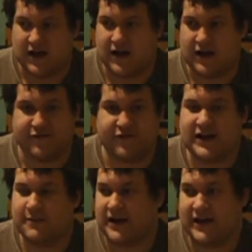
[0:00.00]
Uh, if
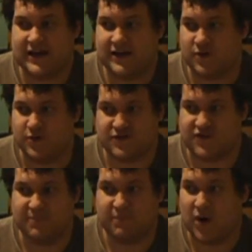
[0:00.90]
anybody who's
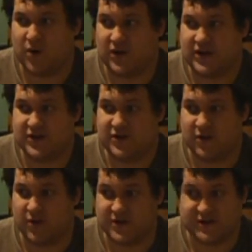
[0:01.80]
from
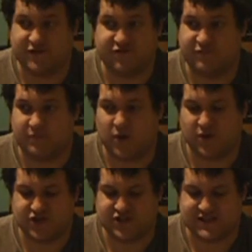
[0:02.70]
Poland or is of
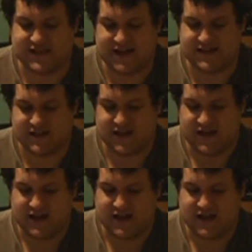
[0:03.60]
Polish descent